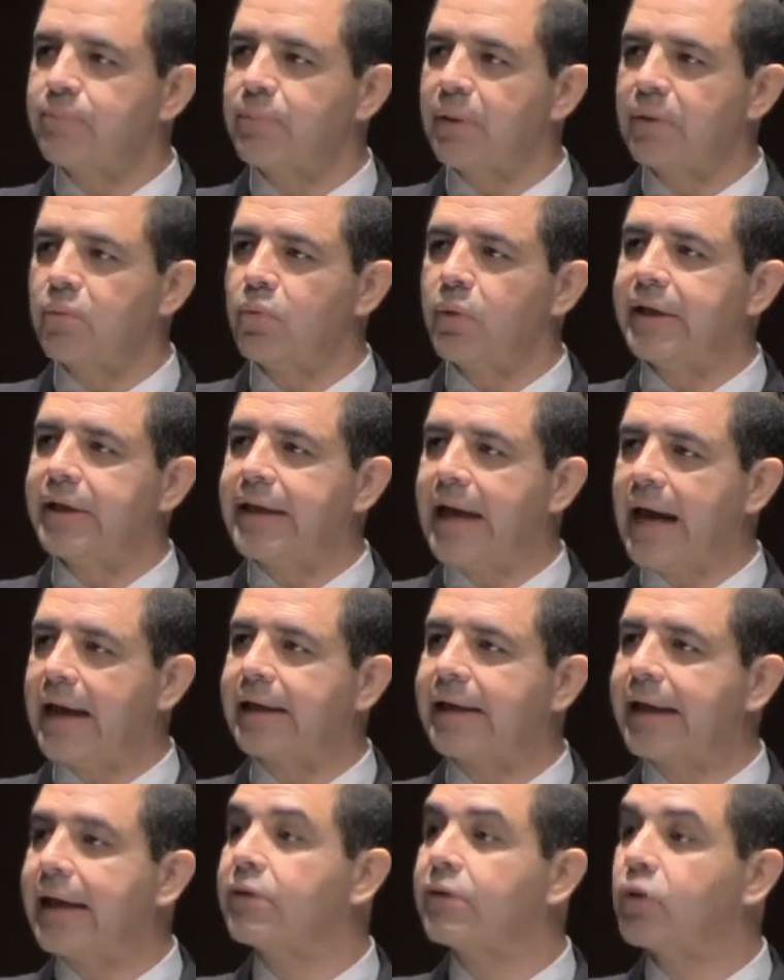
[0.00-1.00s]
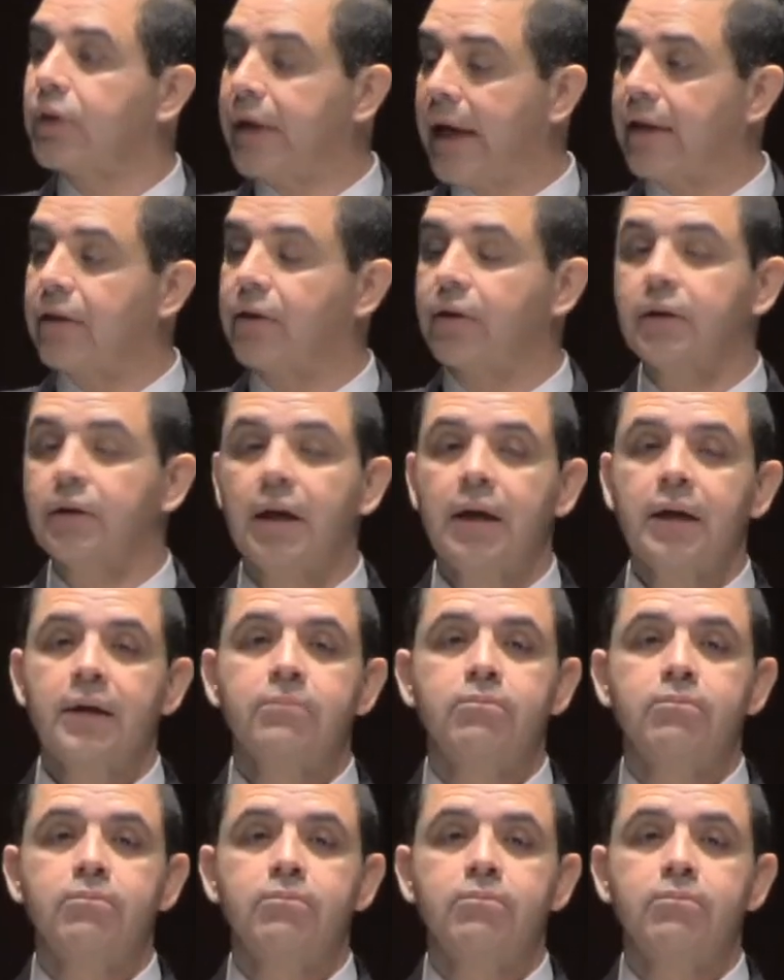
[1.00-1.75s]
but we got to get together,